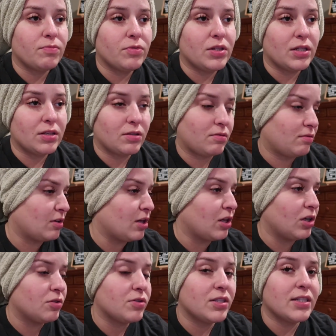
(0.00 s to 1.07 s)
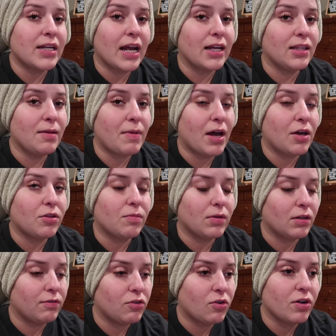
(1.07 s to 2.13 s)
the clothes stay in the bathroom
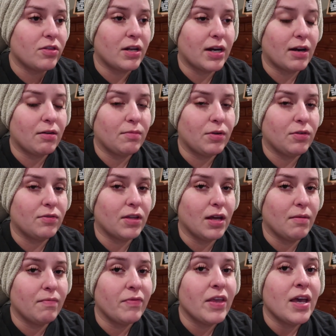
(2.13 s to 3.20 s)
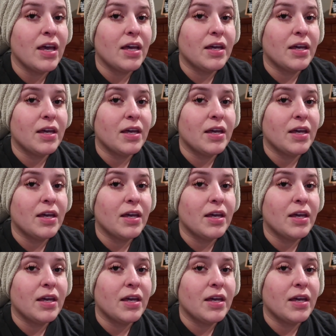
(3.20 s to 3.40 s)
on the floor, then I remove them.